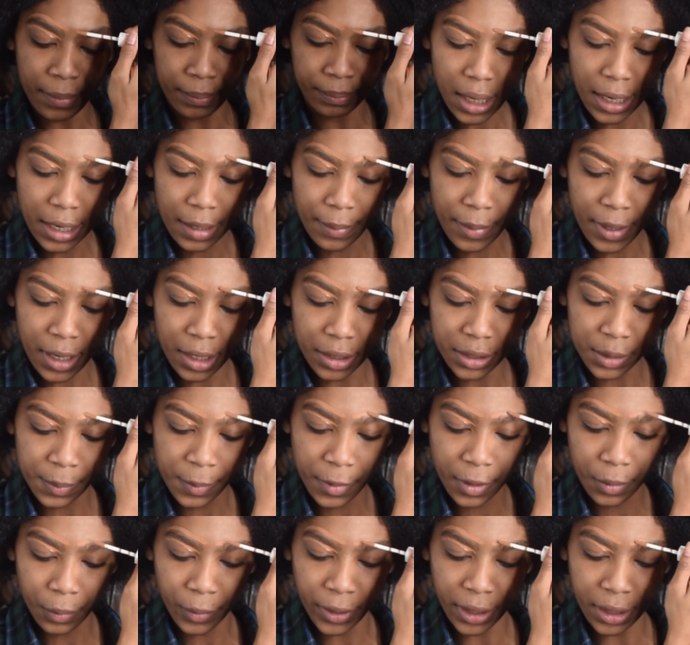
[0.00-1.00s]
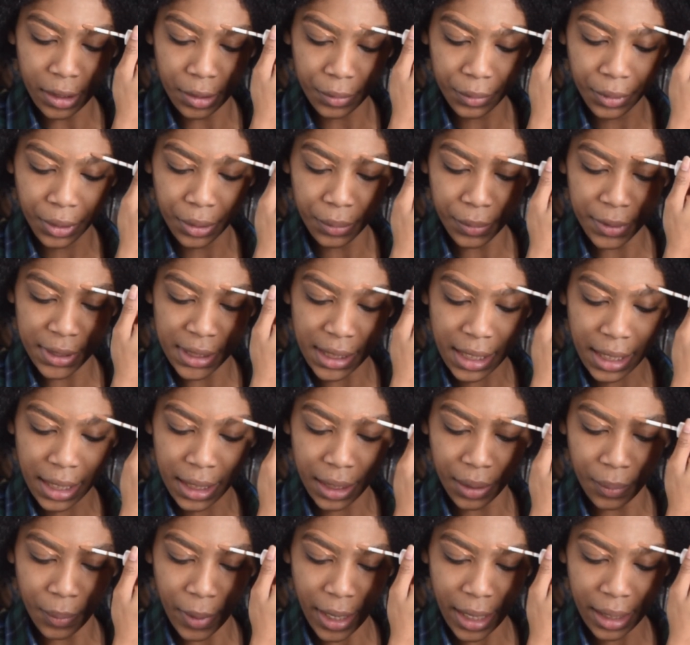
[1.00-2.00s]
eyebrows, but we gonna use it
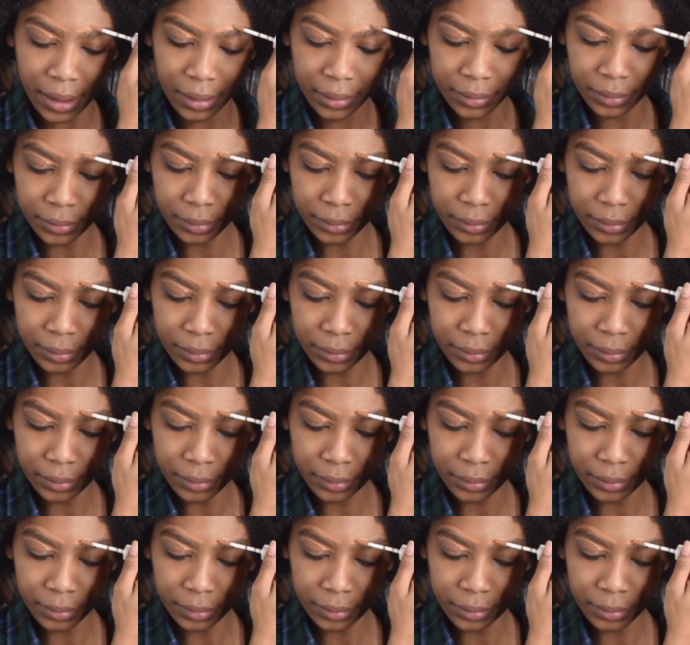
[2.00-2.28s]
anyway.